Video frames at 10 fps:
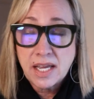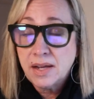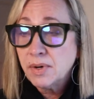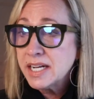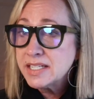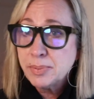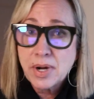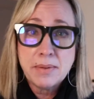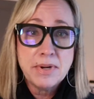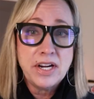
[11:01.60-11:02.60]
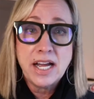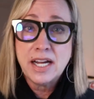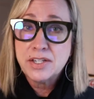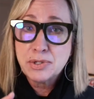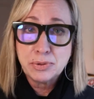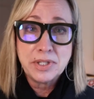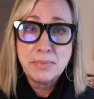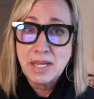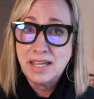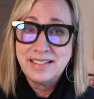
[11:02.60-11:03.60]
and when I say primary, I truly
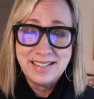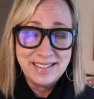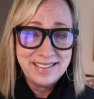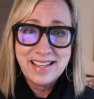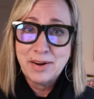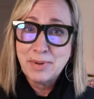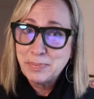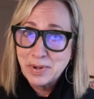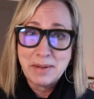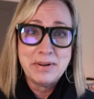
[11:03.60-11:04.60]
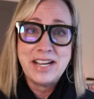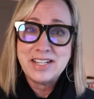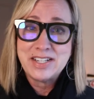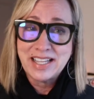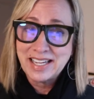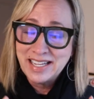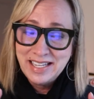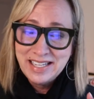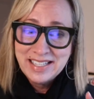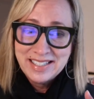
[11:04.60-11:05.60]
mean they're my primary agent. Like,
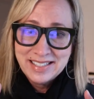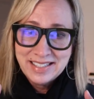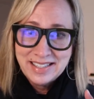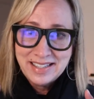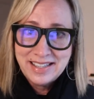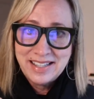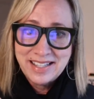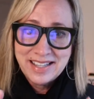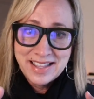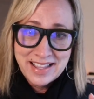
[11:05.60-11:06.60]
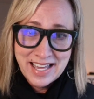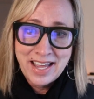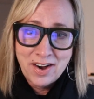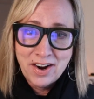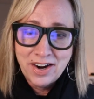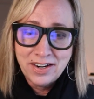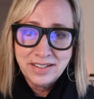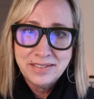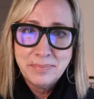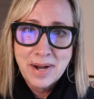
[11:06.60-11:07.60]
they are
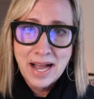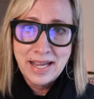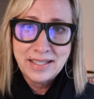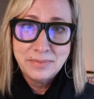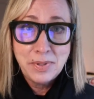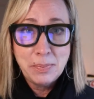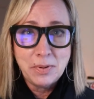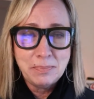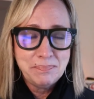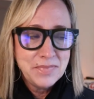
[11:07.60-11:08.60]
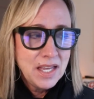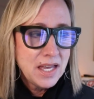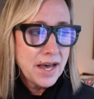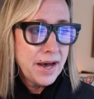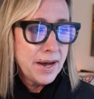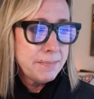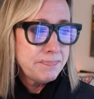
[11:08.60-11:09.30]
my people. And